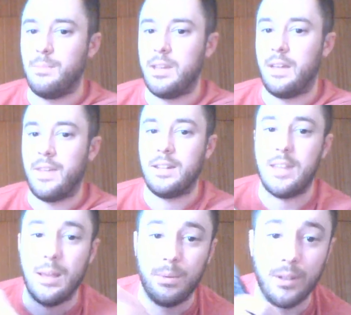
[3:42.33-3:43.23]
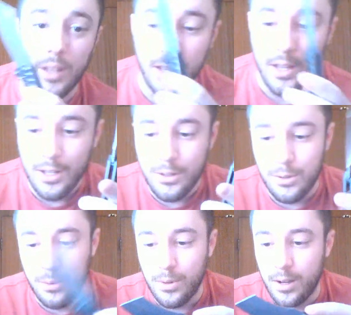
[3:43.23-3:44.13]
me on that table
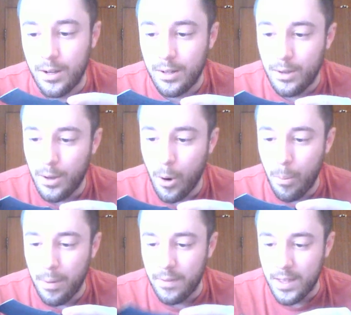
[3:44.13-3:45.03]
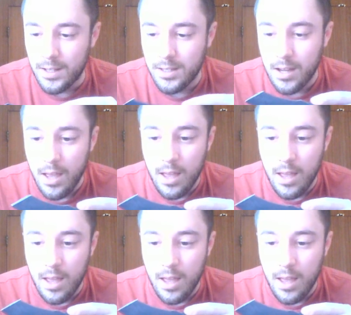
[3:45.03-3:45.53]
to open this,